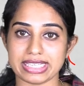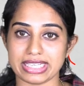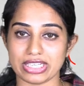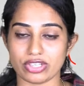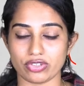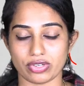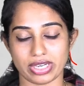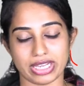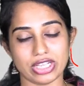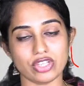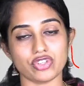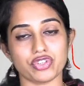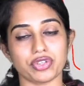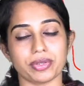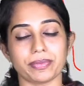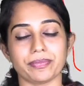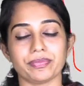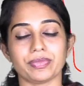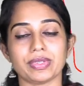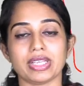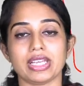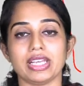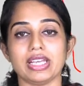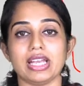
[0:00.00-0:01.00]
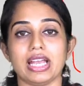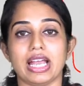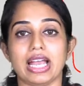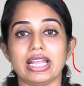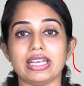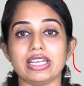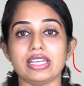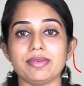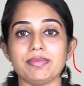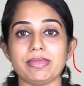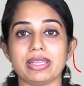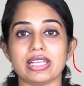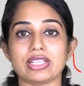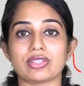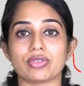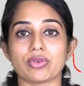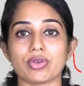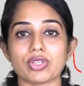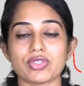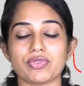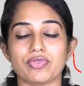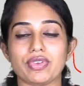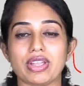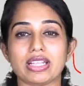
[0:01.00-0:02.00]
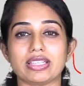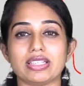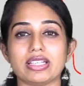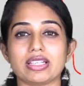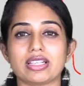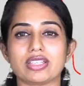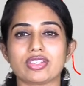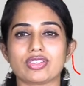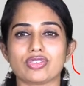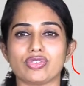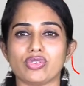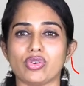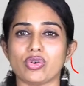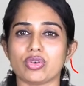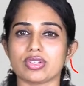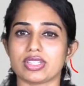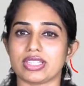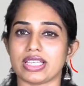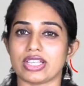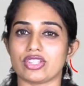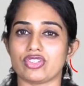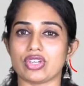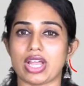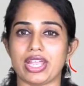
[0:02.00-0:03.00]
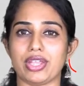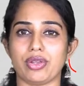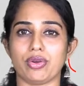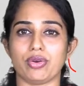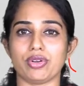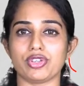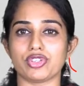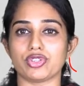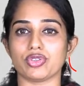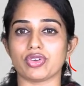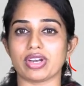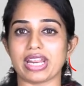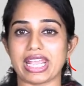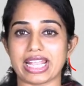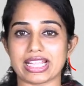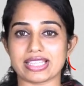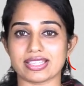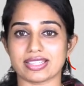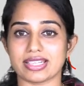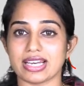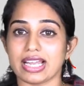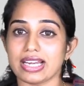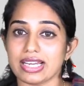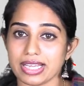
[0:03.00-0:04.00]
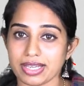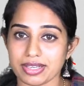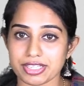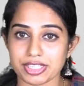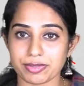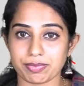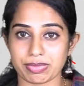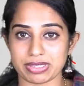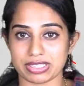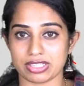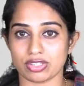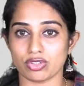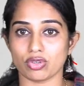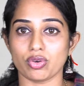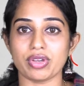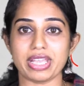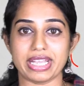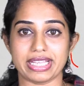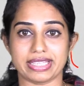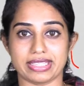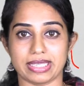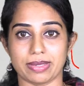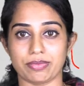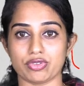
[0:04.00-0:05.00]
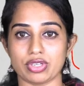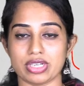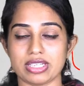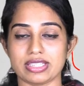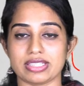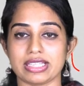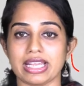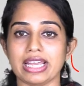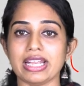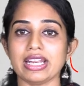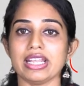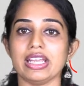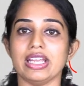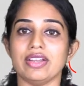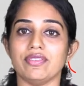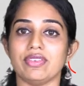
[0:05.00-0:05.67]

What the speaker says: in range. And in mesosphere, there is no such ions or extra layers present, no exceptions there.